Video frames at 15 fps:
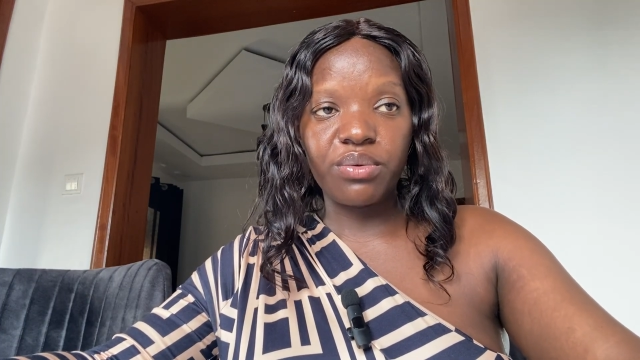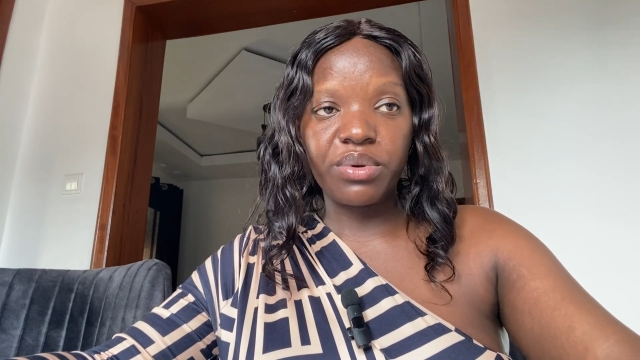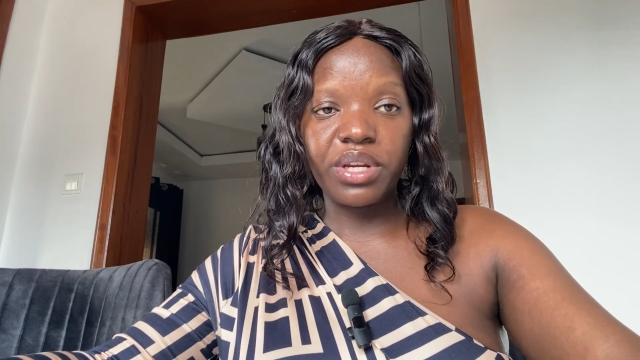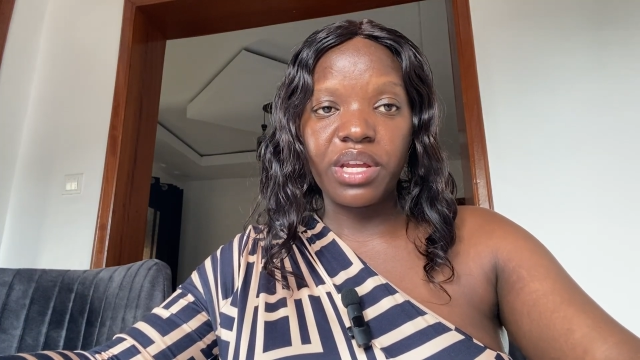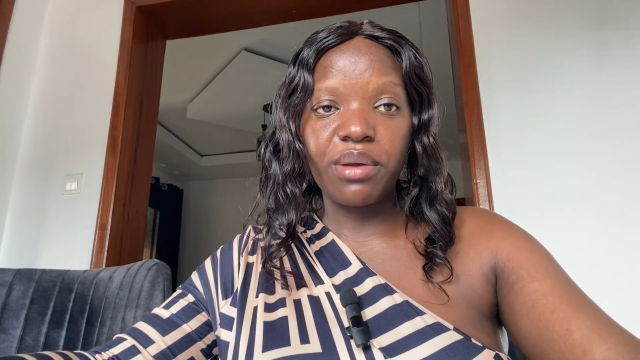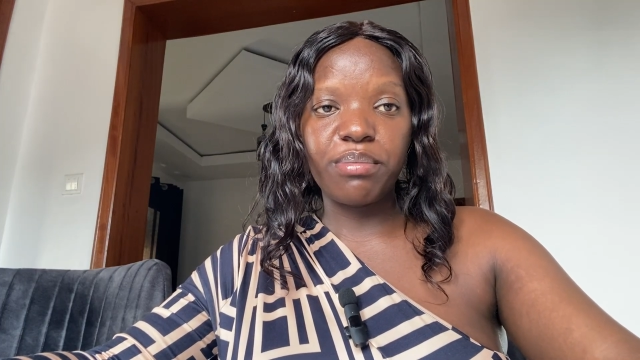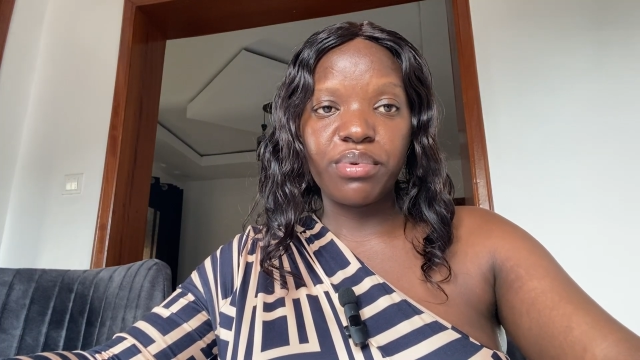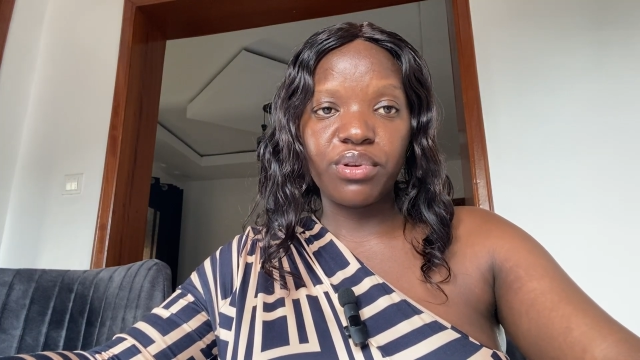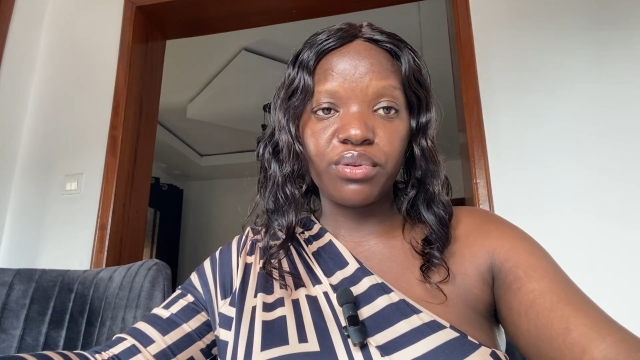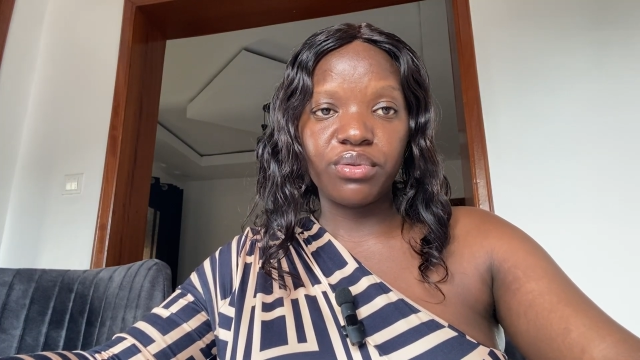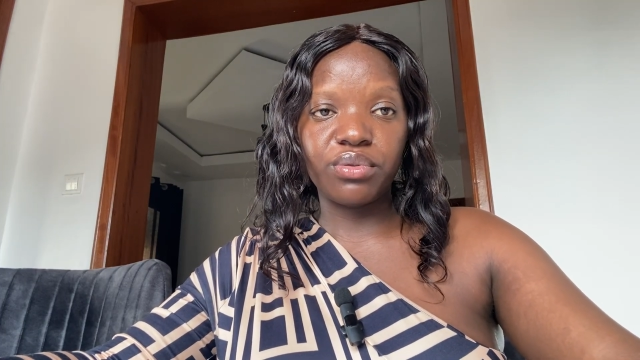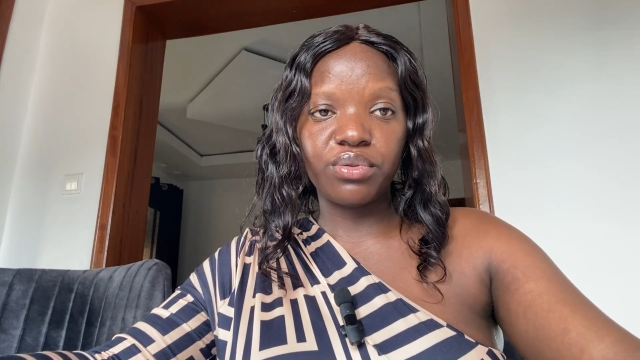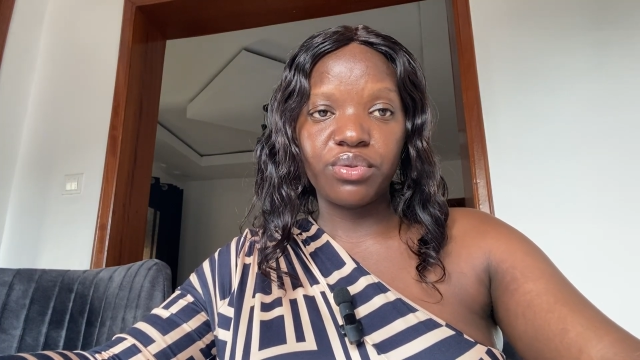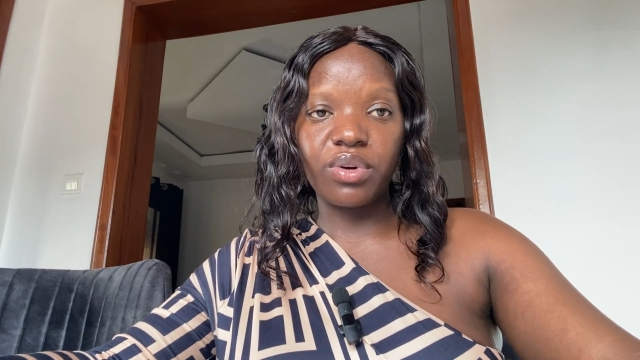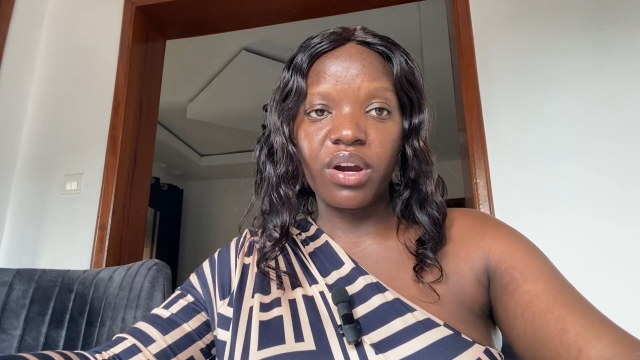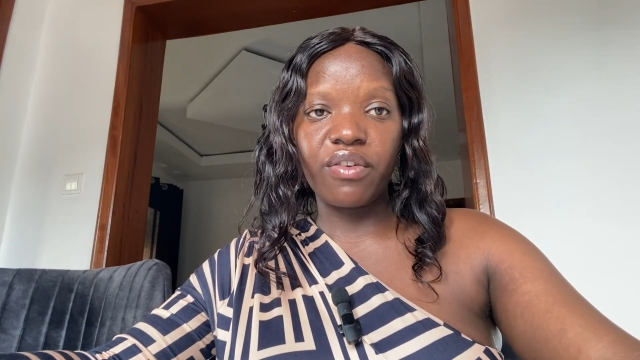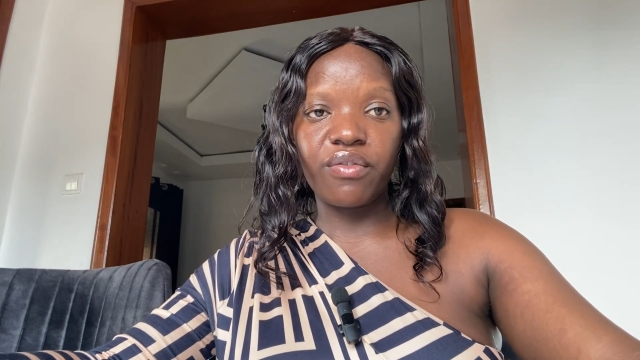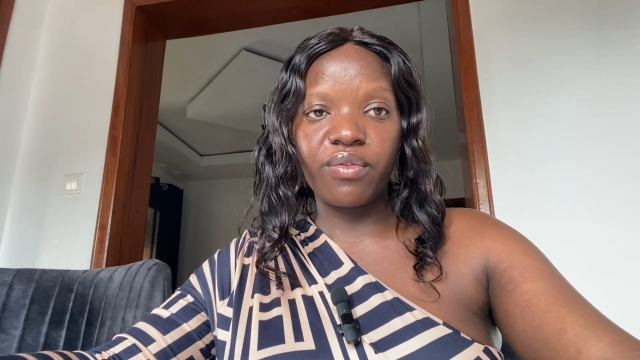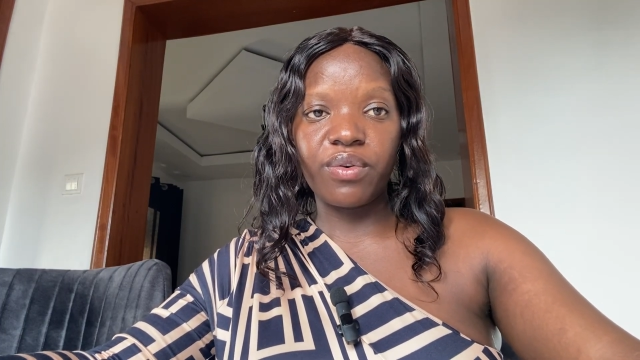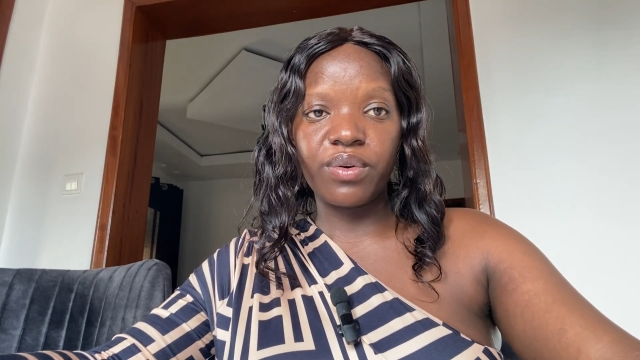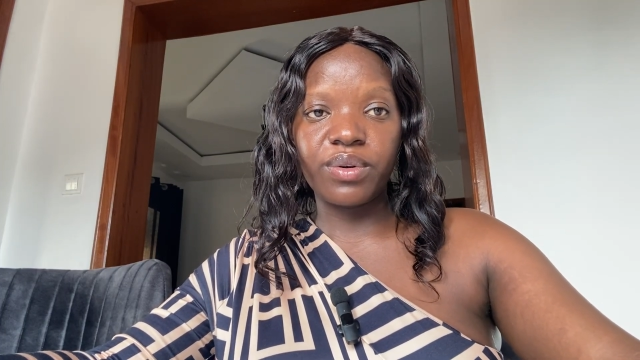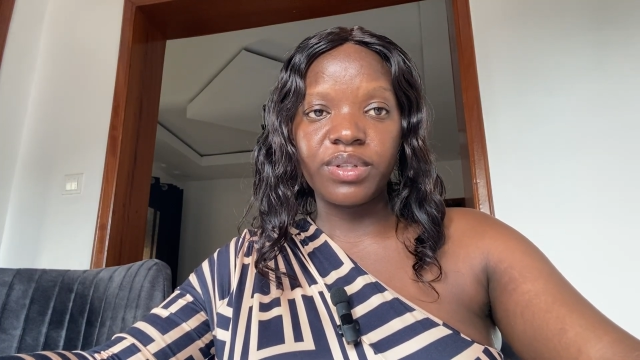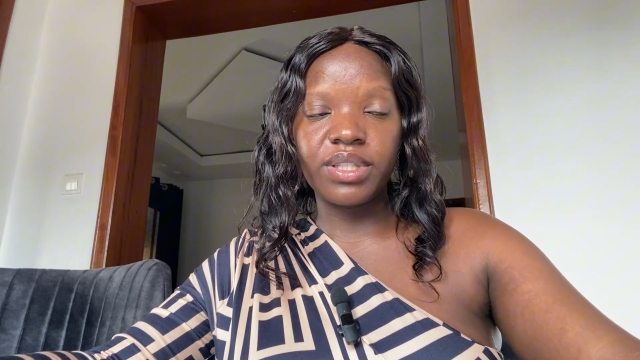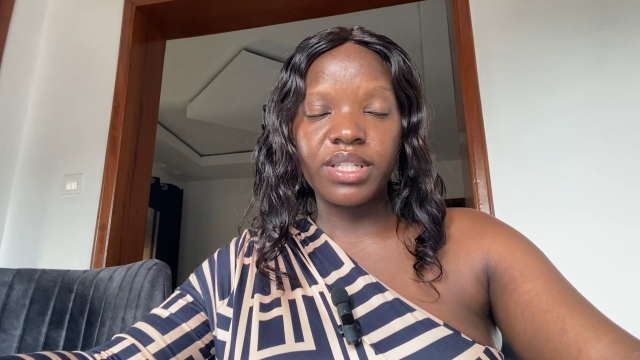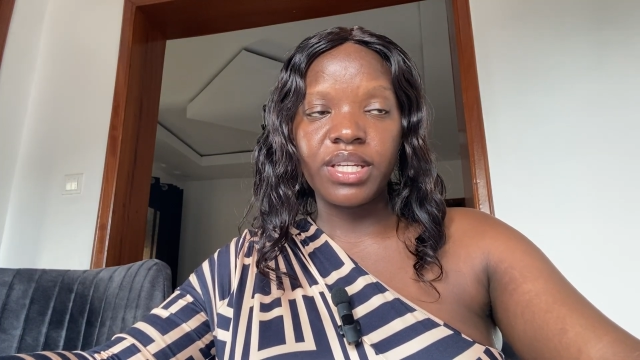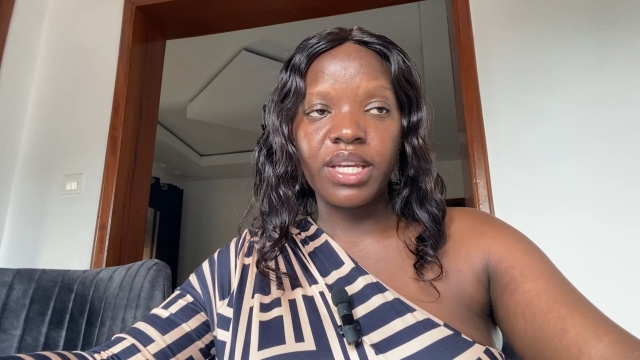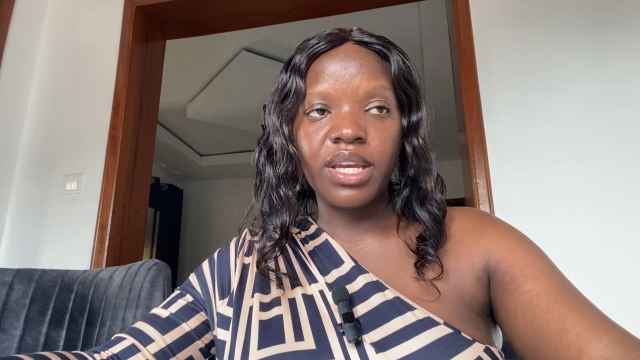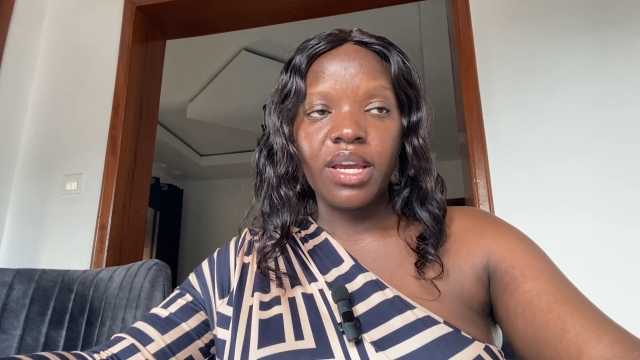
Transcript: will help you to avoid